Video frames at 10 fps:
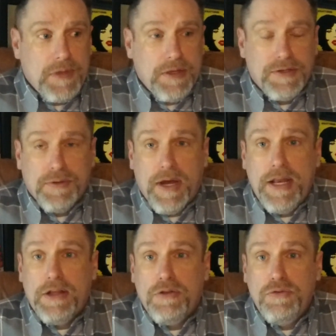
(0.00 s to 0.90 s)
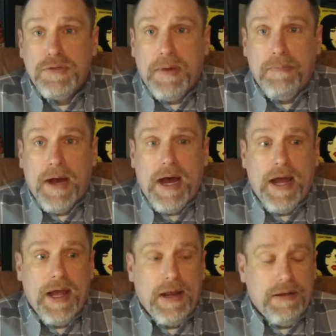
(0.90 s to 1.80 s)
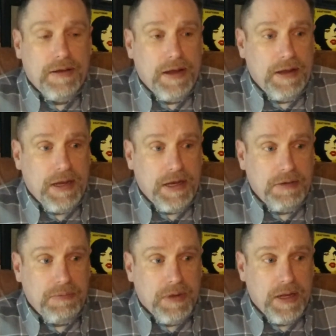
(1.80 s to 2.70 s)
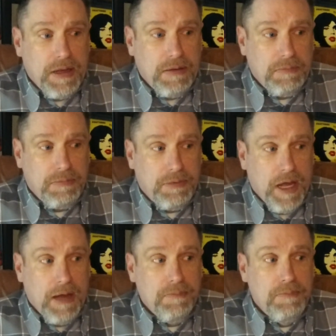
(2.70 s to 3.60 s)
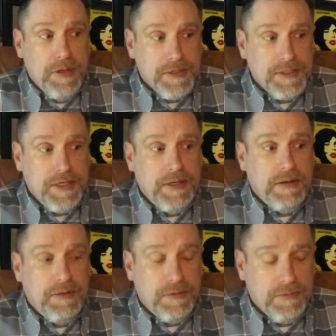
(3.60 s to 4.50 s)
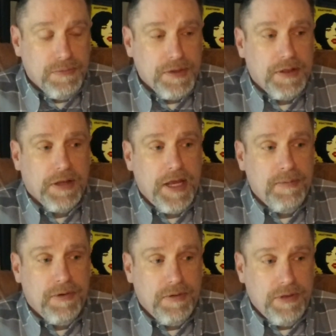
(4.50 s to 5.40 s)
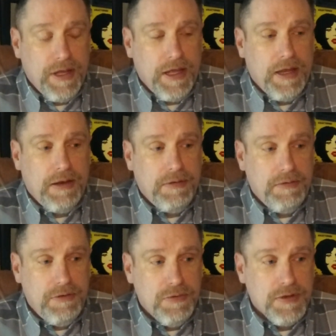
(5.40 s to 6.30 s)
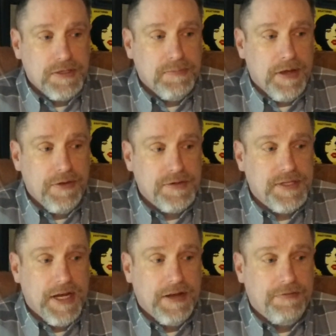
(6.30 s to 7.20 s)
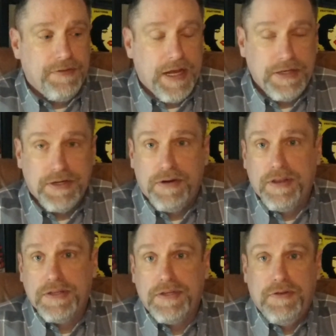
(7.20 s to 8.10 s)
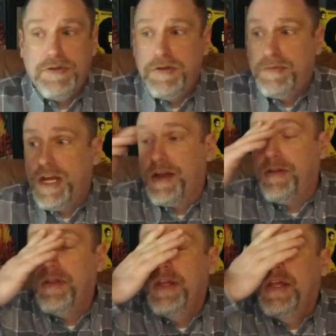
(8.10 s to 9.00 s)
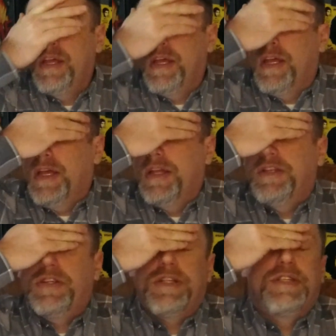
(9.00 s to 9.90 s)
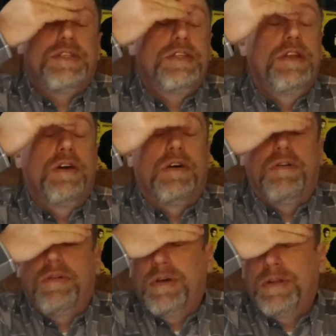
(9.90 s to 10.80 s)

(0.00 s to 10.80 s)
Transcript: so I didn't lose my mind. I, I, I got busy with the label and doing some other stuff. I started this YouTube channel just you know